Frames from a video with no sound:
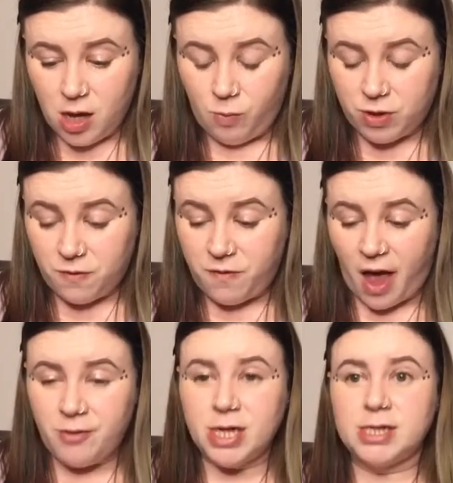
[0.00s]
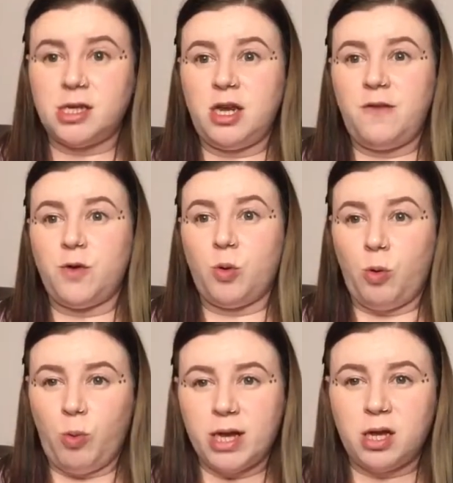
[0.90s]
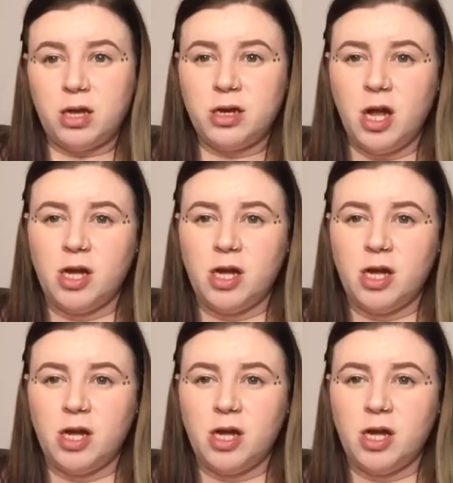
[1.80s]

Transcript: with the fairies than if you're Wiccan.